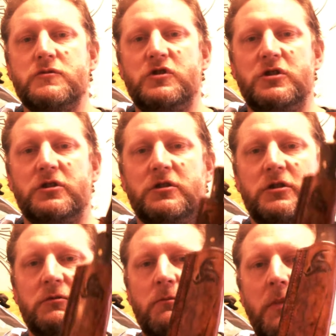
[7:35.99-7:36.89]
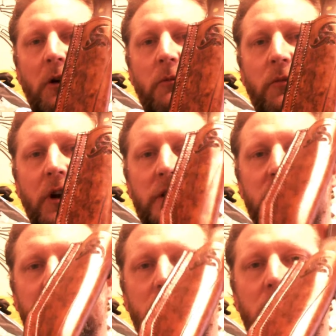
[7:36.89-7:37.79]
it's just, just belt and
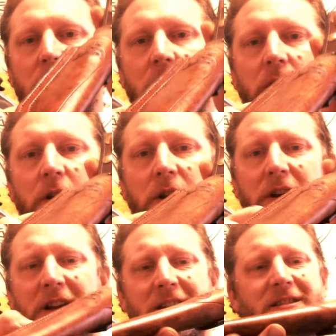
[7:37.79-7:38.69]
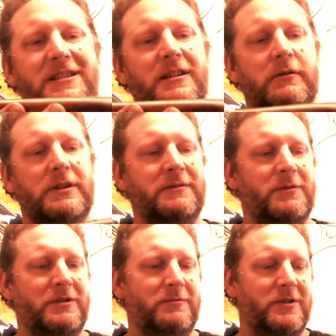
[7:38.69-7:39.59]
braces it's you know
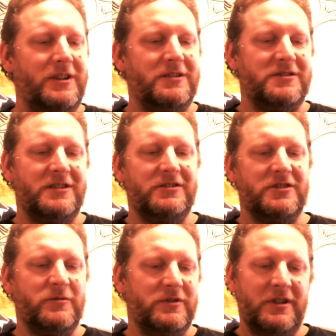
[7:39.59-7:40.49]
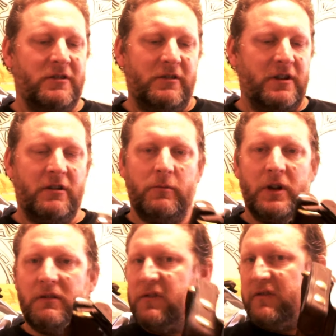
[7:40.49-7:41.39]
when when you consider someone's they're not they're not
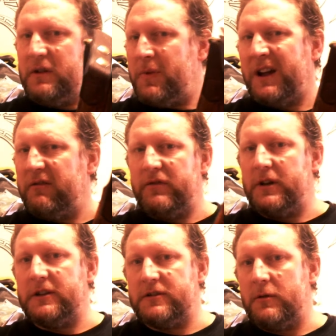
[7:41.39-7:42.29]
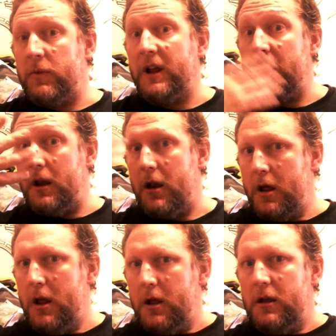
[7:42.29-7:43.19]
paying fifty pound for this they're paying
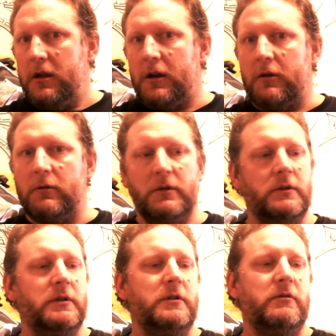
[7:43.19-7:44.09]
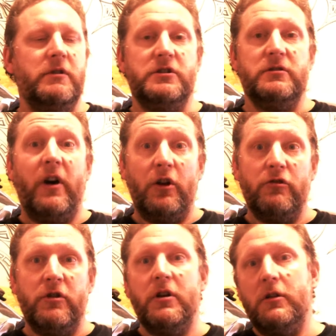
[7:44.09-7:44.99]
you know in the region of
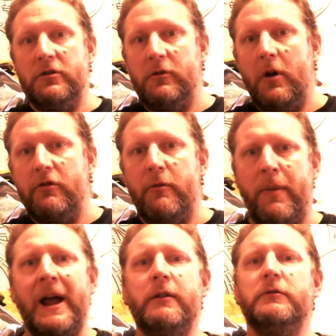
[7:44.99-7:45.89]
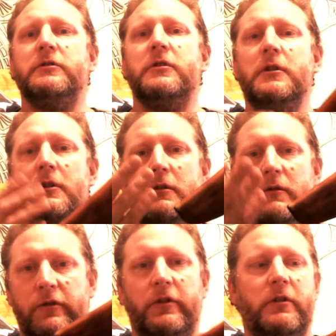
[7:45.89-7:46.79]
100 200 pounds
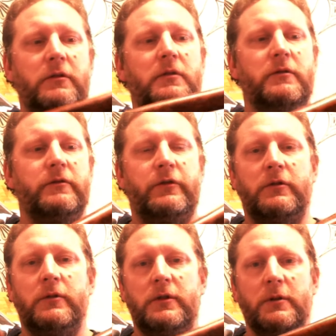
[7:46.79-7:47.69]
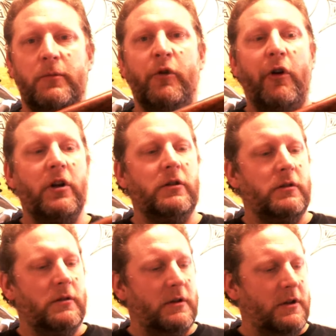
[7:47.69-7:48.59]
for for a product